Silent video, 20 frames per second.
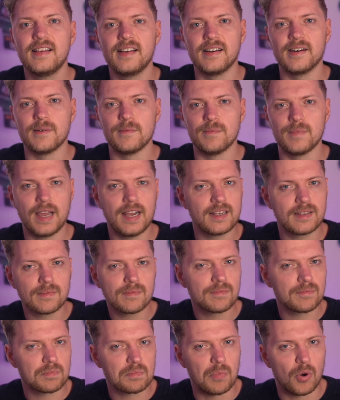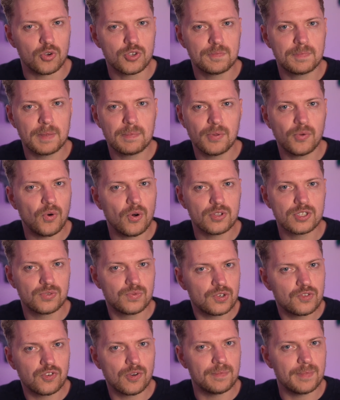Um, and most people won't
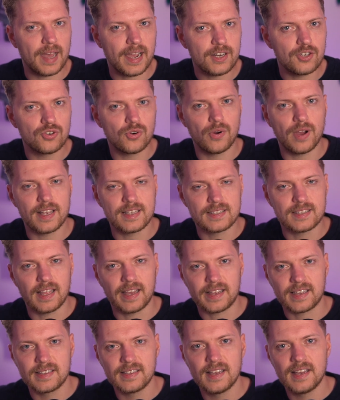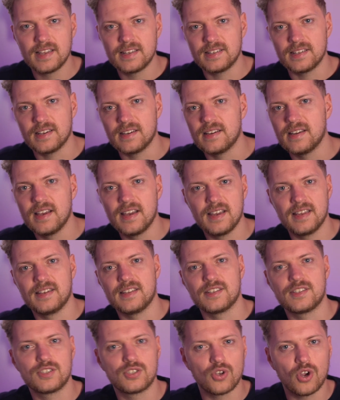switch from Nitro as like the
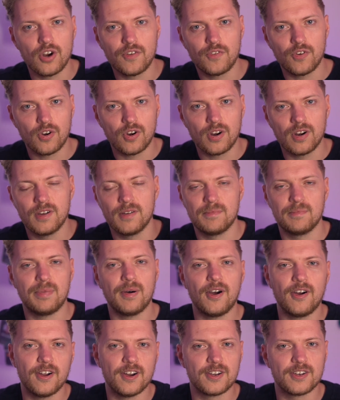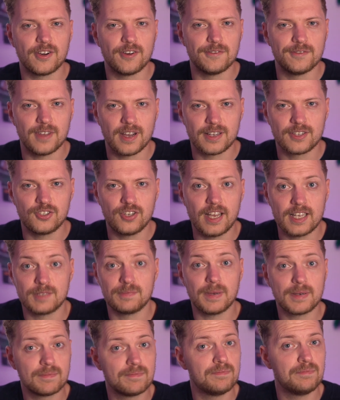the server part of Nuxt.js,
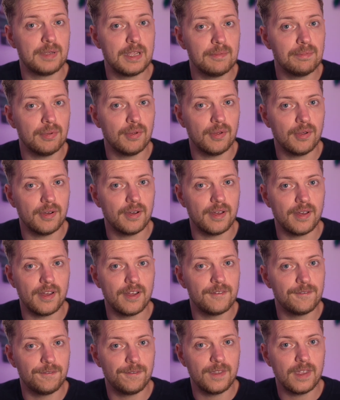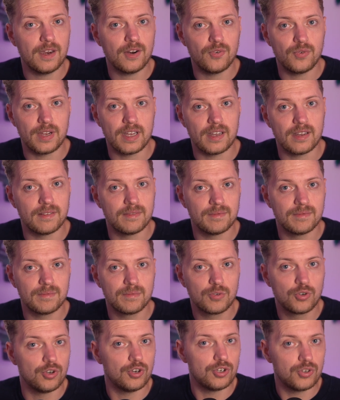but people in theory
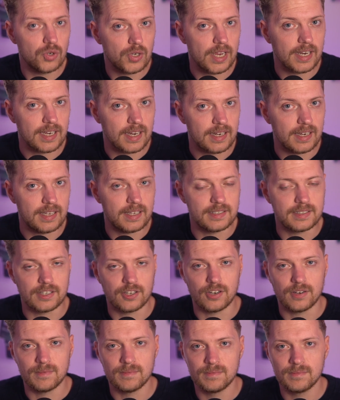could do that then easier.